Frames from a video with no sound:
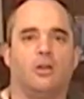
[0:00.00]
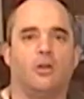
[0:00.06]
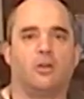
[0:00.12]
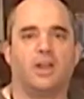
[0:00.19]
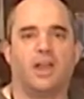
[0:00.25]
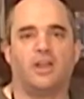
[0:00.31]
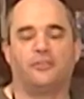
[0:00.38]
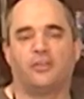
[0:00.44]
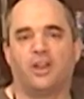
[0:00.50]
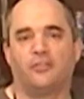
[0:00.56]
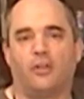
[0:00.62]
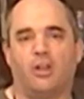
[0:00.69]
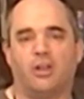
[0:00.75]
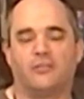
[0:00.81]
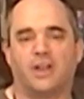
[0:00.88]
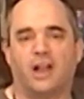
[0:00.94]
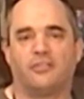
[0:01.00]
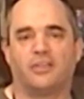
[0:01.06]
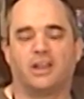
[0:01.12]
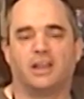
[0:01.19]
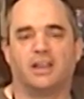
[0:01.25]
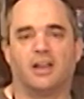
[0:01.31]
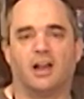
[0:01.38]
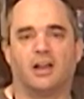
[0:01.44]
Okay, so that's all I've got
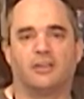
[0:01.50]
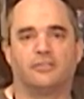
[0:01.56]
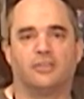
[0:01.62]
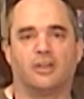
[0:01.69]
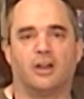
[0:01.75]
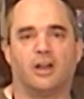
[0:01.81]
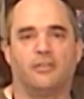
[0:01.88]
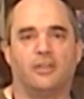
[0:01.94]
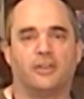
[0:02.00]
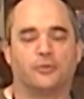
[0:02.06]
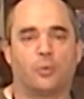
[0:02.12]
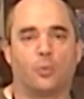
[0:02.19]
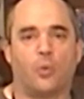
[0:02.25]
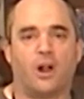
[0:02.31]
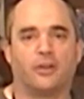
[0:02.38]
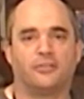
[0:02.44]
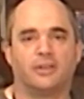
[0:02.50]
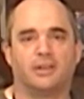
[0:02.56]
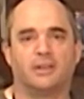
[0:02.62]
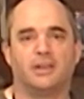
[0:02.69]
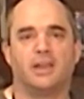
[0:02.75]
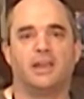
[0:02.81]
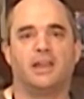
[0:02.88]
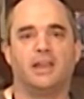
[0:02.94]
today, guys. Thanks for
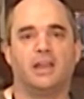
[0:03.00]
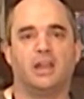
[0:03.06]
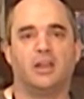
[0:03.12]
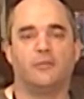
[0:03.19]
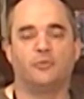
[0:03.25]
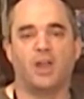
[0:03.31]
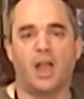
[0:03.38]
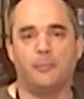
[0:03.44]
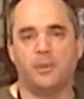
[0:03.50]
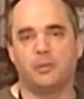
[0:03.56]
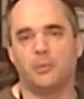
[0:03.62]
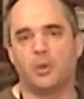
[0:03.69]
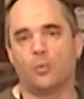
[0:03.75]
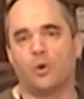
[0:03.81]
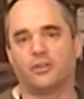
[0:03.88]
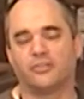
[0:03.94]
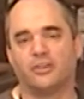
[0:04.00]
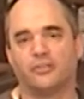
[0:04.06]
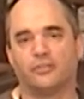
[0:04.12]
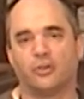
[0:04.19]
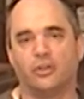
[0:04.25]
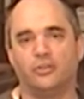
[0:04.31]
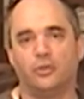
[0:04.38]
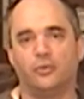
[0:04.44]
watching. And if you happen to be watching this
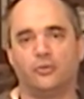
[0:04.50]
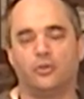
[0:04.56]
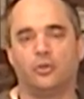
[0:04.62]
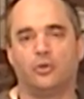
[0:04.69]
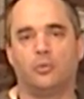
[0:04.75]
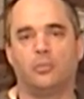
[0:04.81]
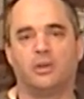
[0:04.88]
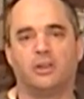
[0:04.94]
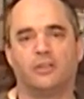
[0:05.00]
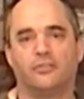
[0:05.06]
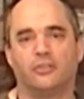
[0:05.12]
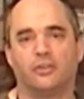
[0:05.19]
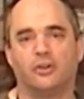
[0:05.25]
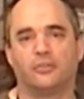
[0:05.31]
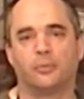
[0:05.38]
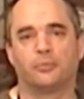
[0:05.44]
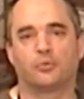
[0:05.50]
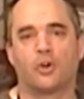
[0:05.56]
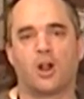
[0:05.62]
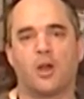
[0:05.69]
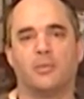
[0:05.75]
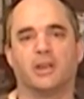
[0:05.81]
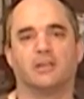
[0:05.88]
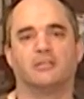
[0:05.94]
on YouTube, consider
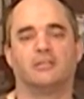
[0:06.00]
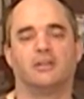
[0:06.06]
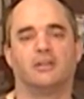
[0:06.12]
subscribing.